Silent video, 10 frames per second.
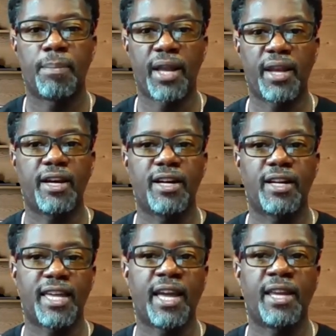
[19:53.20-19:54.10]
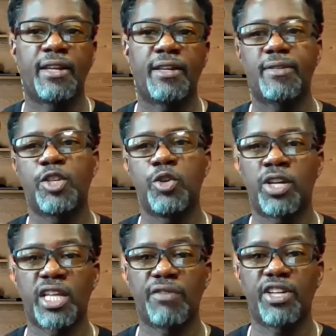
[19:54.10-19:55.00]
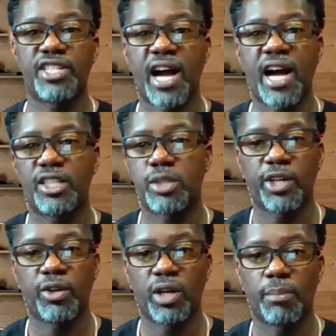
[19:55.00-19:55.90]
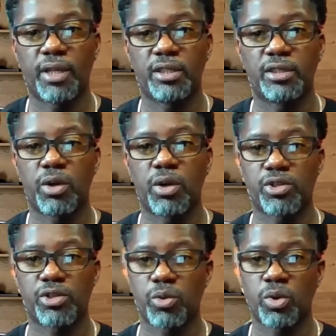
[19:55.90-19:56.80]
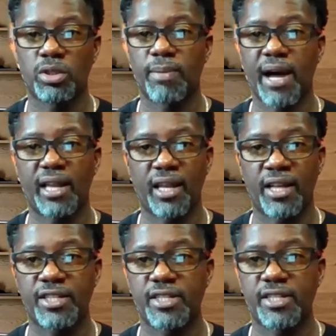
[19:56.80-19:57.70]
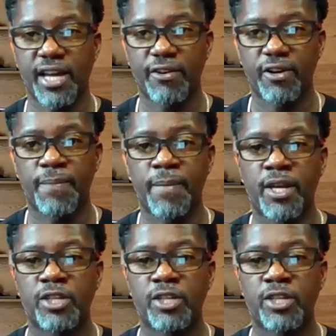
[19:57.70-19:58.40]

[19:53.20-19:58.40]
But again, you can give your child a $20 bill to go to school, to buy lunch, etc.